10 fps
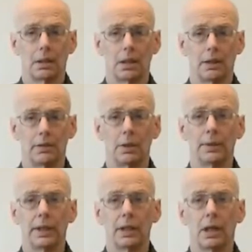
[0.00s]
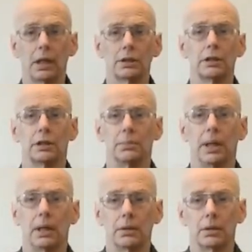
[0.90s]
I've already cautioned
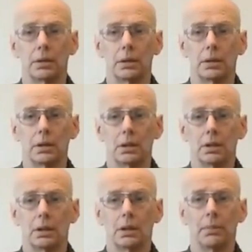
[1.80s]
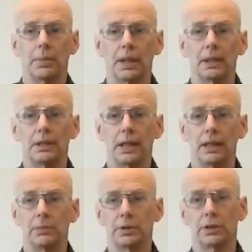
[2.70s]
about
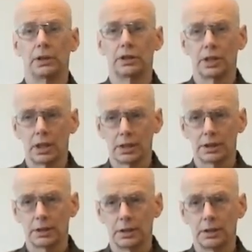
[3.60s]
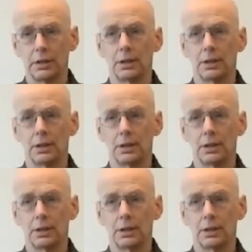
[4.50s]
meditating when you're exhausted,